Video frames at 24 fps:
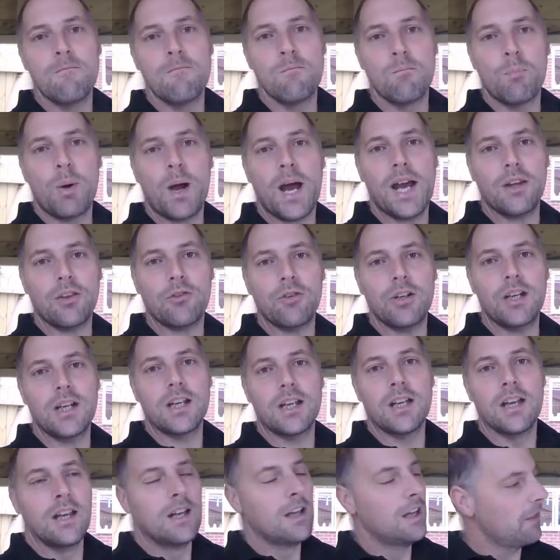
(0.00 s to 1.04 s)
part
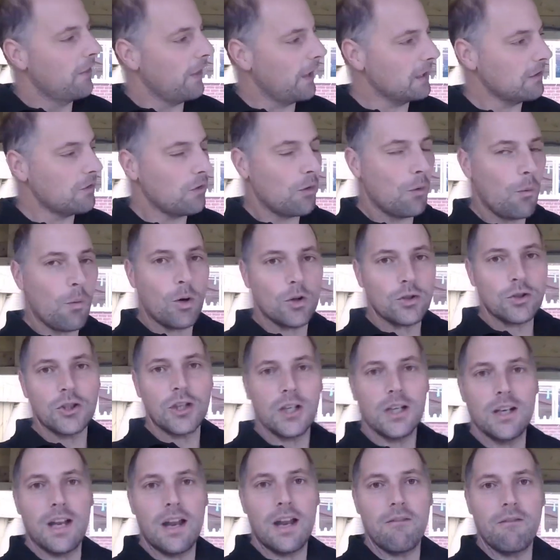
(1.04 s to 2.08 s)
3. Thanks for
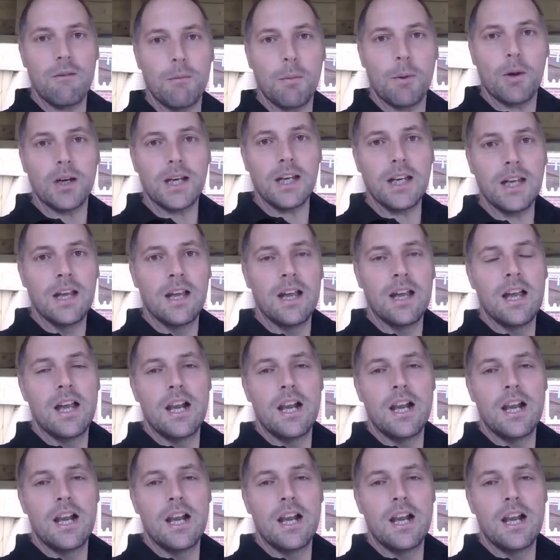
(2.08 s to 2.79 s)
watching, everybody.